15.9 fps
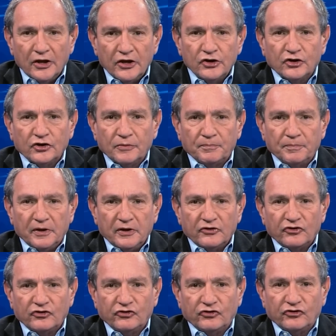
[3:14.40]
Europe
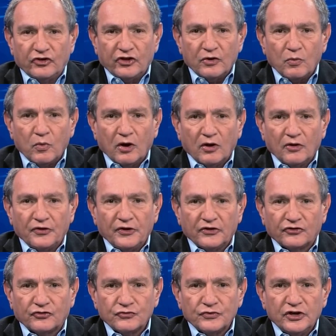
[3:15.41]
is the
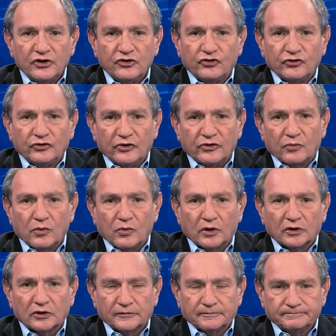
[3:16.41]
wealthiest region in the
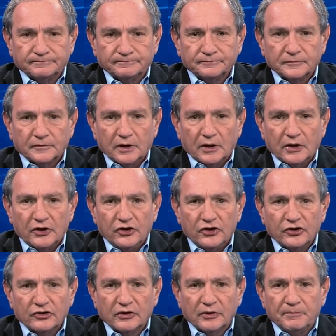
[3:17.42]
world.
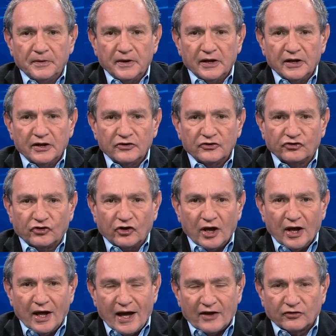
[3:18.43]
Europe is,
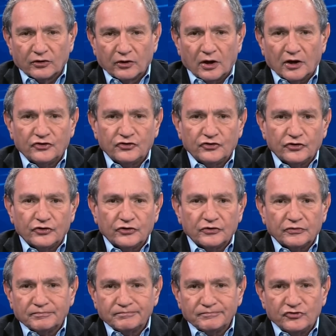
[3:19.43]
has a
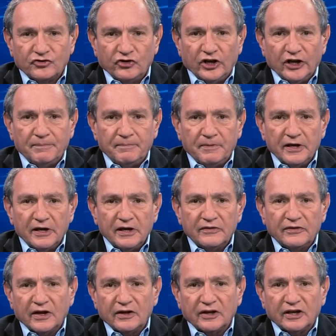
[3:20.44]
larger
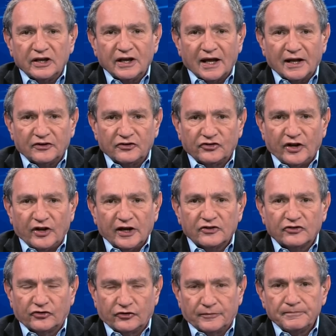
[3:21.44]
GDP than the United
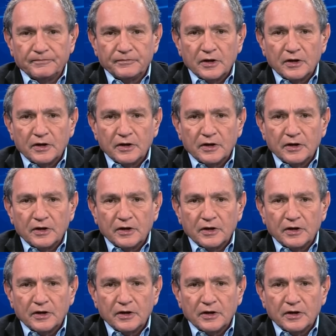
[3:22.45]
States.